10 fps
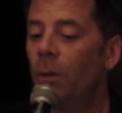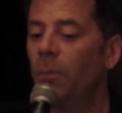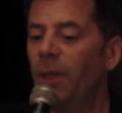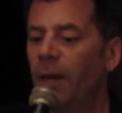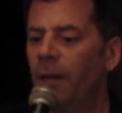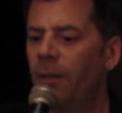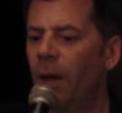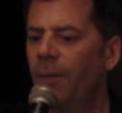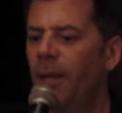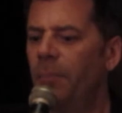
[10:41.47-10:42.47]
But then I
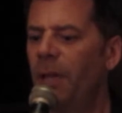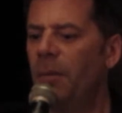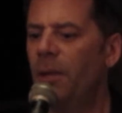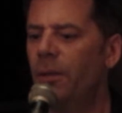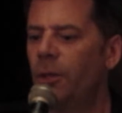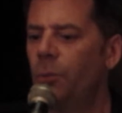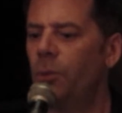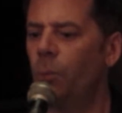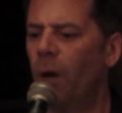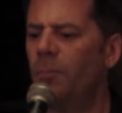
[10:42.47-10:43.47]
thought that maybe this
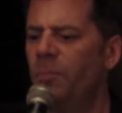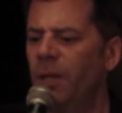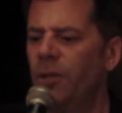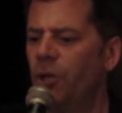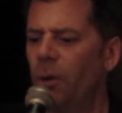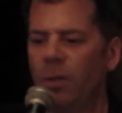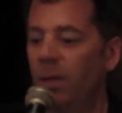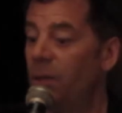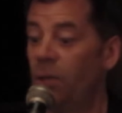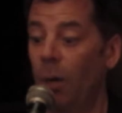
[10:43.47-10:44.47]
was one big joke.
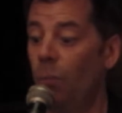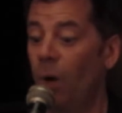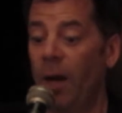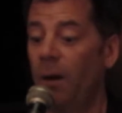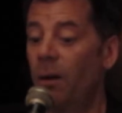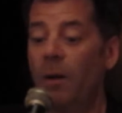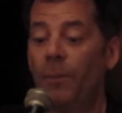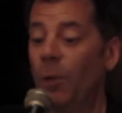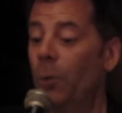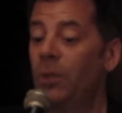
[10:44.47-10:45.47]
Somewhere
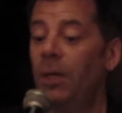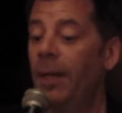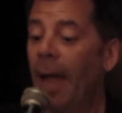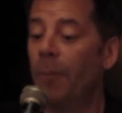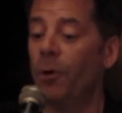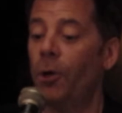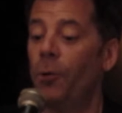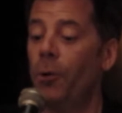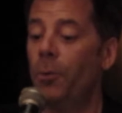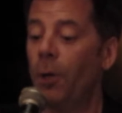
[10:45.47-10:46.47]
there was a camera
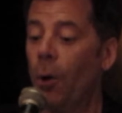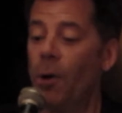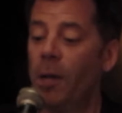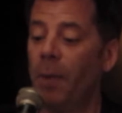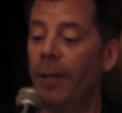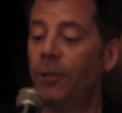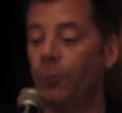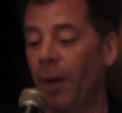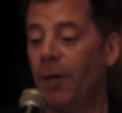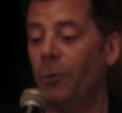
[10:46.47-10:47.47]
crew recording my
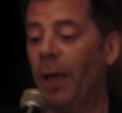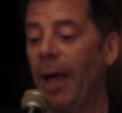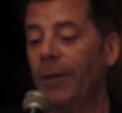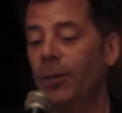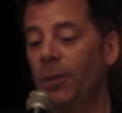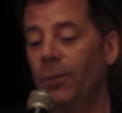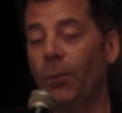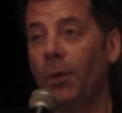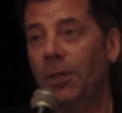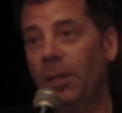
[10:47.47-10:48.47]
strained reactions
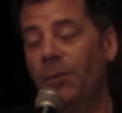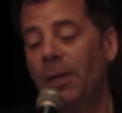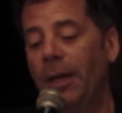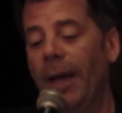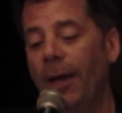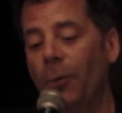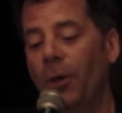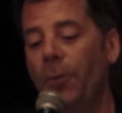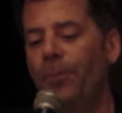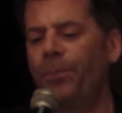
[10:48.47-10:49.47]
for a TV gag reel.